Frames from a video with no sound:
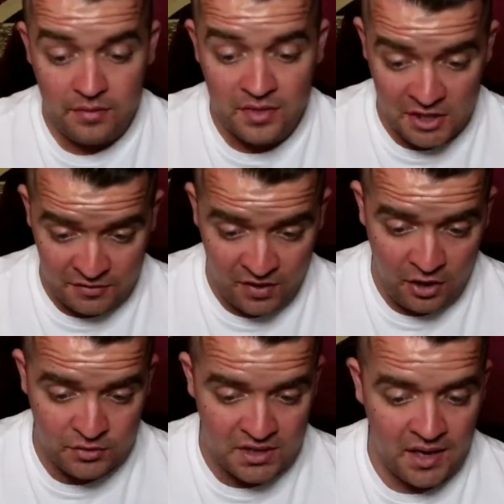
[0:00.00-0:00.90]
this
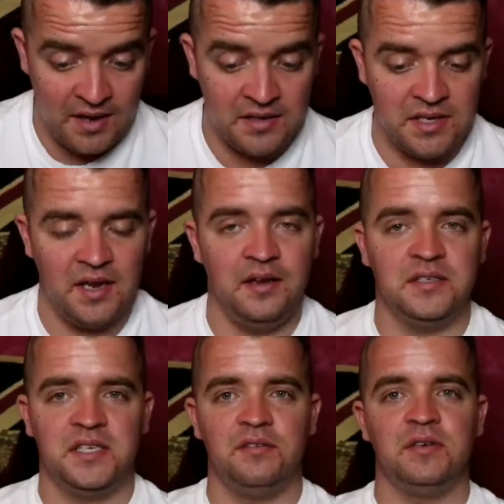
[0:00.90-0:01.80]
video today is a
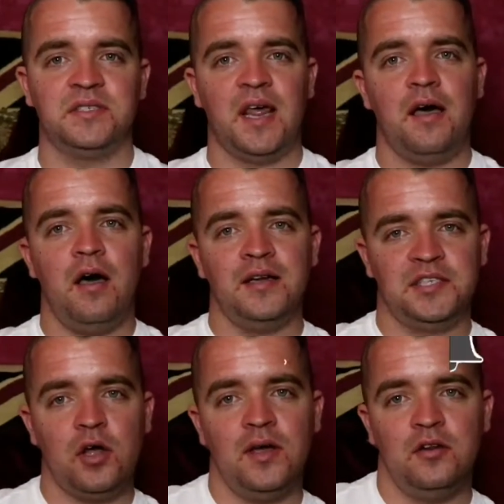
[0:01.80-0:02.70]
series that I
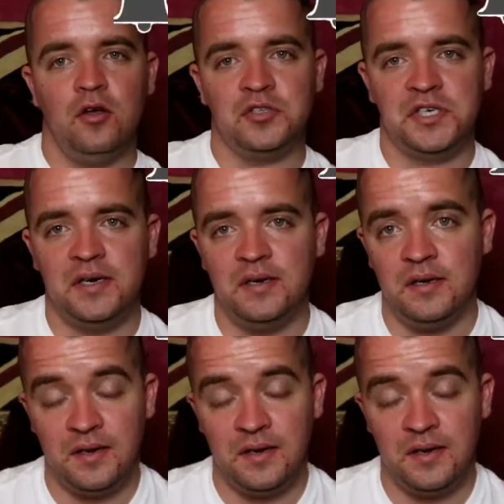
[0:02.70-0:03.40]
started last year.